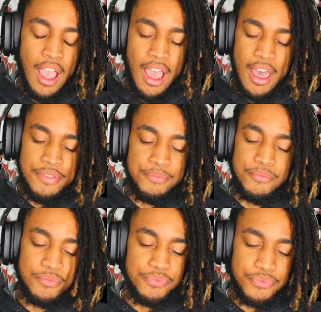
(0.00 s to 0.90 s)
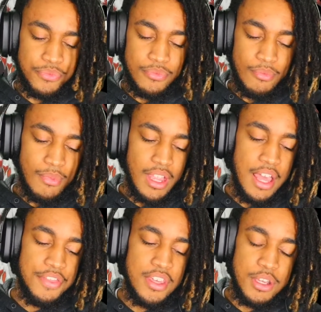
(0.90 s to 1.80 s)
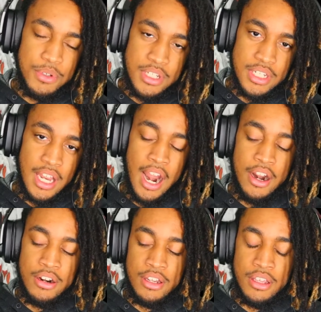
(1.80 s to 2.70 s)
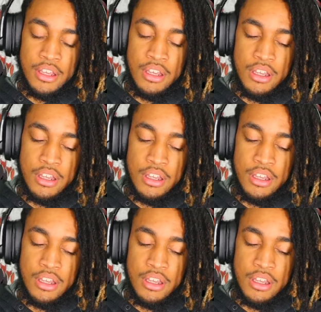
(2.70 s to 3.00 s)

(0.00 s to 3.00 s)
I think it was entirely